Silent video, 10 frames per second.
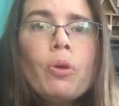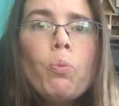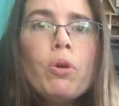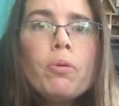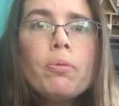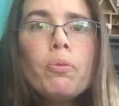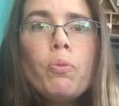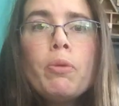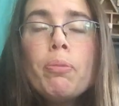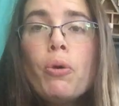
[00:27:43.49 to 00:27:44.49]
where
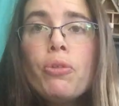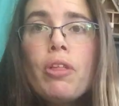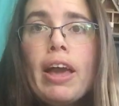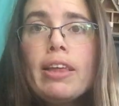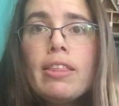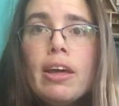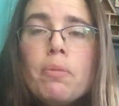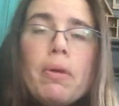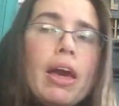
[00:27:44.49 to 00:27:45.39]
we both like them,